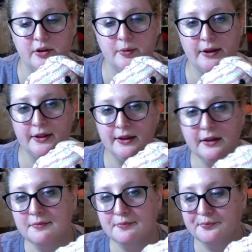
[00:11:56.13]
quickly
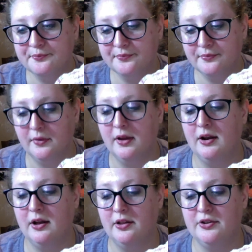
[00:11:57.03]
and
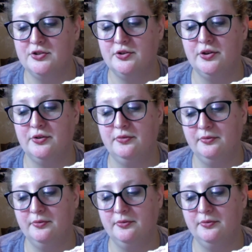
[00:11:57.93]
I'll let you know.